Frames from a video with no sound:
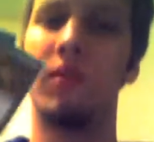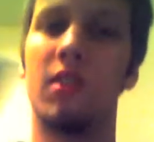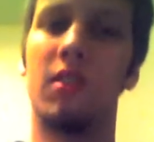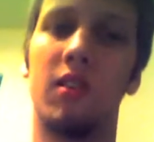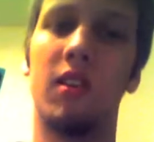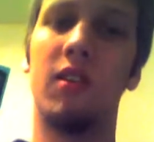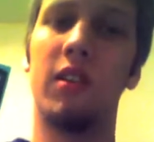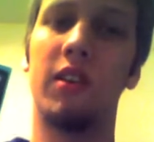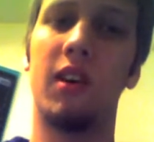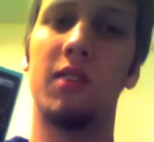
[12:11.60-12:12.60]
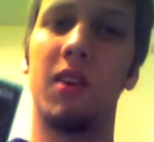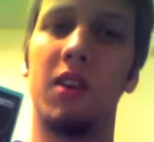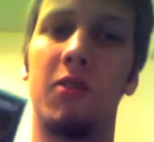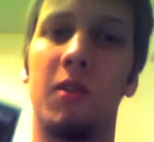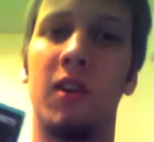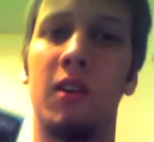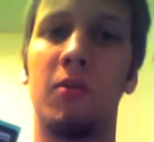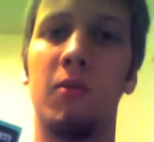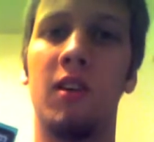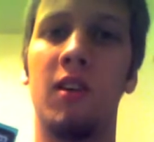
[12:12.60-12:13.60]
you know, give all their guys
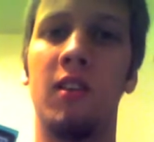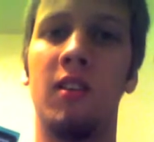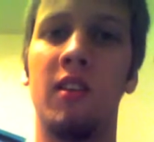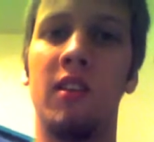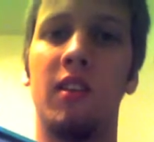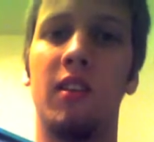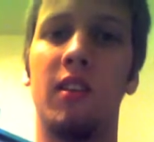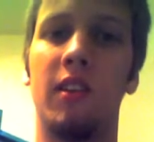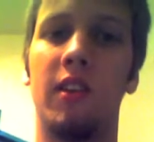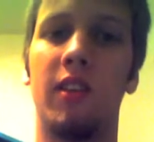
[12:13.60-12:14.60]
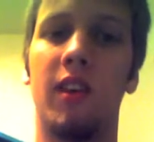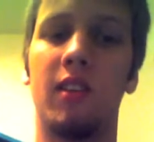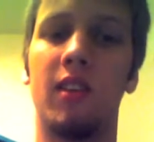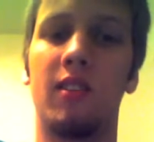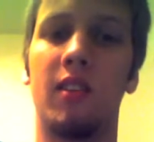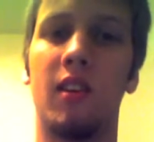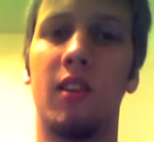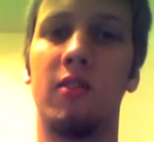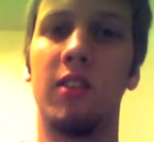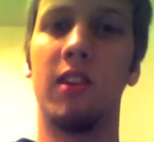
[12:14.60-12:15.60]
-1/-1, and that takes
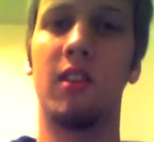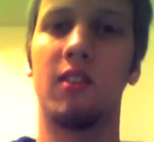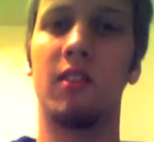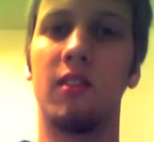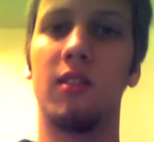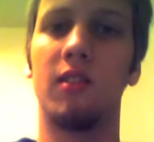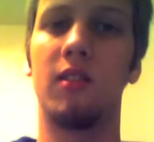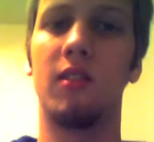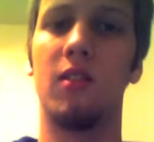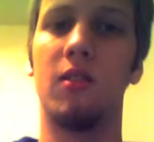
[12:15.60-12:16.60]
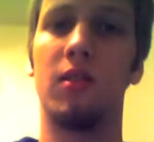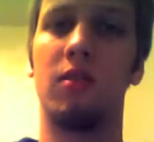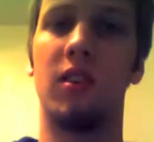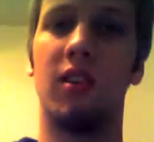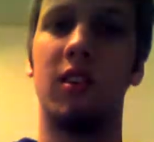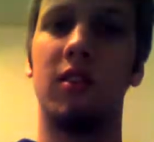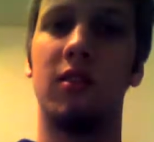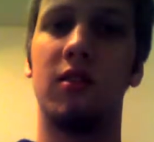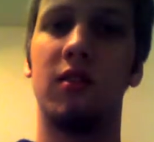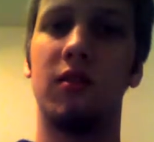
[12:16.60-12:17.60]
care of like 2 or 3
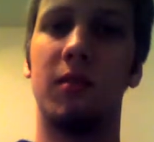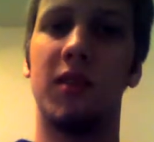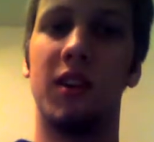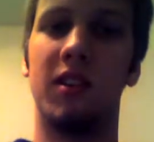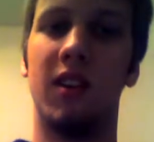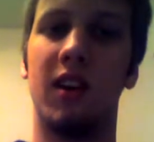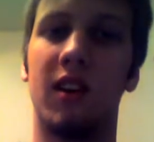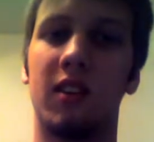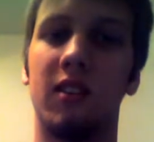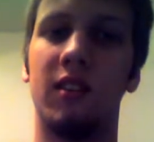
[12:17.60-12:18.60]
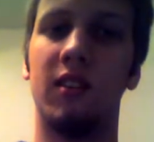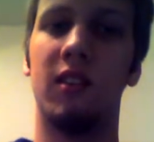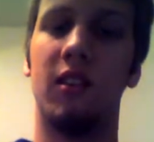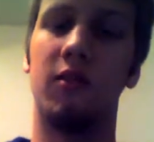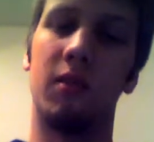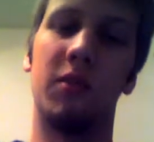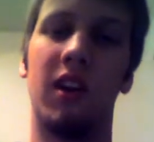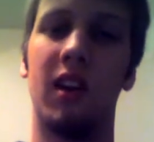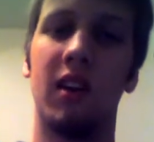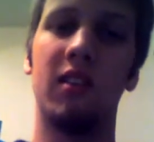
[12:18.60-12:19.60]
cards from their deck, or from their
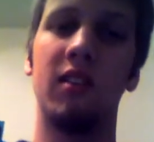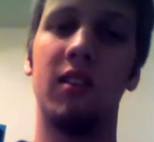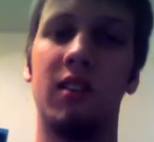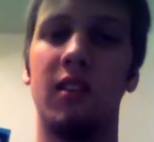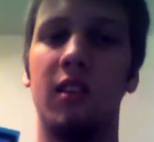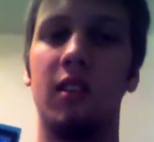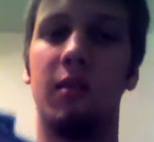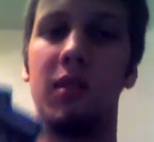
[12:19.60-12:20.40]
hand. I